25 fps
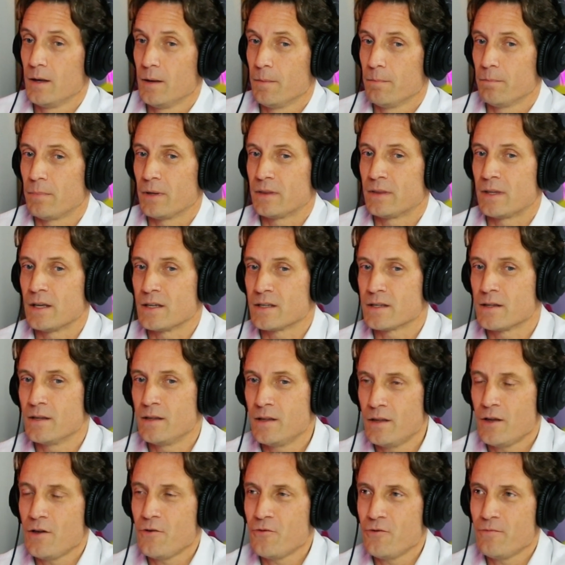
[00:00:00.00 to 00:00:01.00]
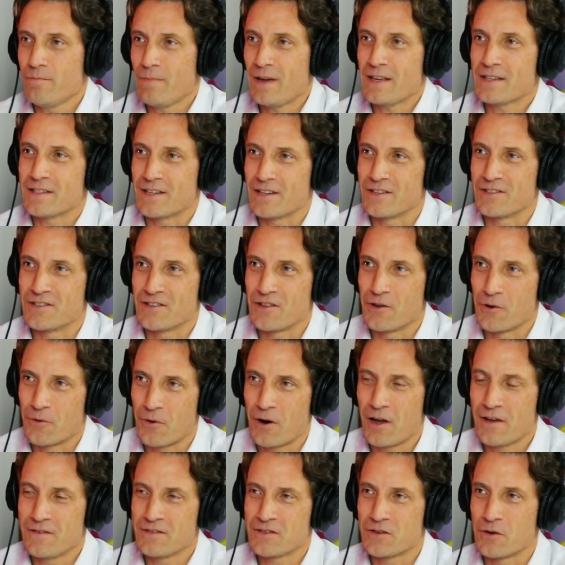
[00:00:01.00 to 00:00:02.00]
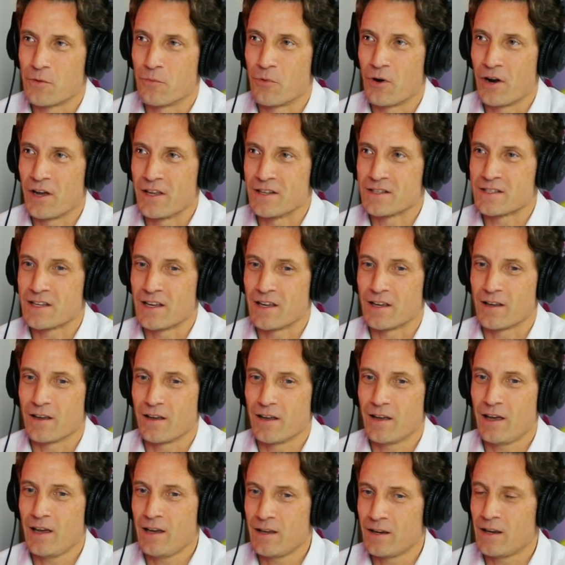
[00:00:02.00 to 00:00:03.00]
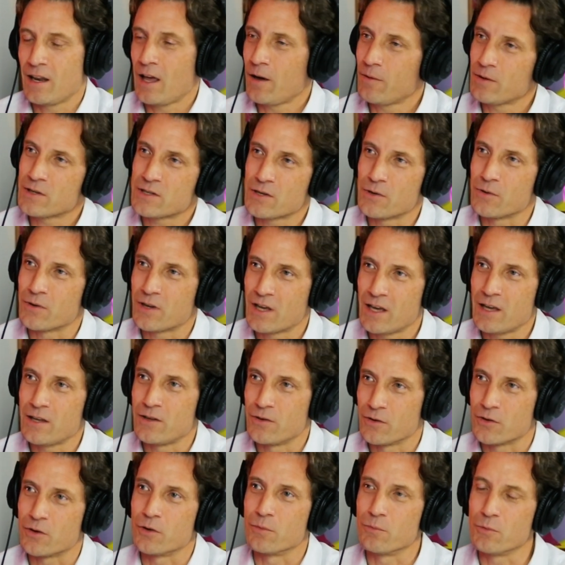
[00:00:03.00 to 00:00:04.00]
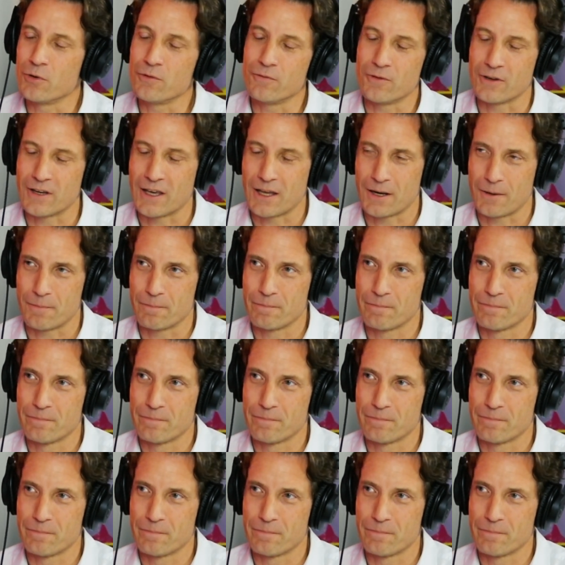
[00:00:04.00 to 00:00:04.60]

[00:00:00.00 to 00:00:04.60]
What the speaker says: But there's no message that arrives to your brain saying, hey, now it's okay, you can move again.